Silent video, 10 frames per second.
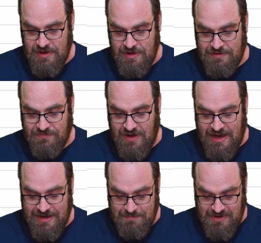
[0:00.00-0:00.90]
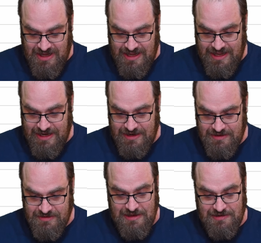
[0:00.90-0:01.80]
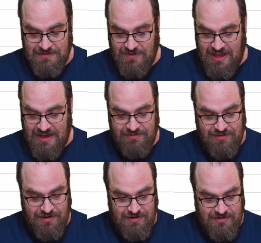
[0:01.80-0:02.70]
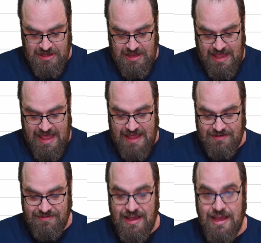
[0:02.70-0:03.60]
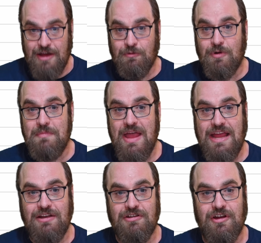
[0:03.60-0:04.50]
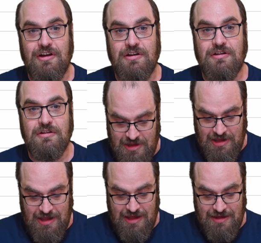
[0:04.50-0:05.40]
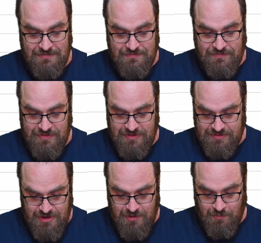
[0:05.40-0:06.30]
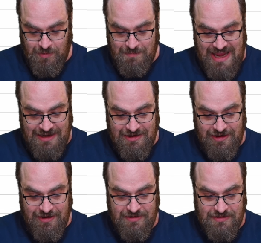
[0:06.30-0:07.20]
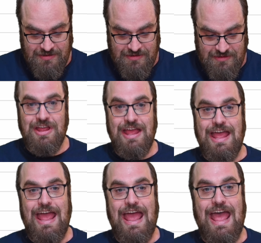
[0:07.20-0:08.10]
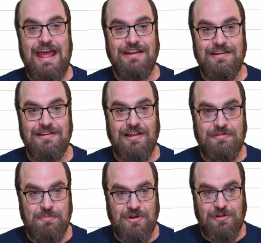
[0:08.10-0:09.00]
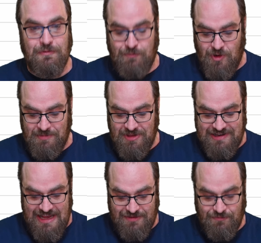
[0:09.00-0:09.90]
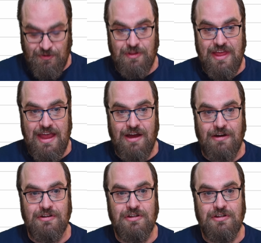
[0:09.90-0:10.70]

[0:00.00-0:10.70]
divided by divisor has a remainder of remainder. And let's put a little formula text for you there.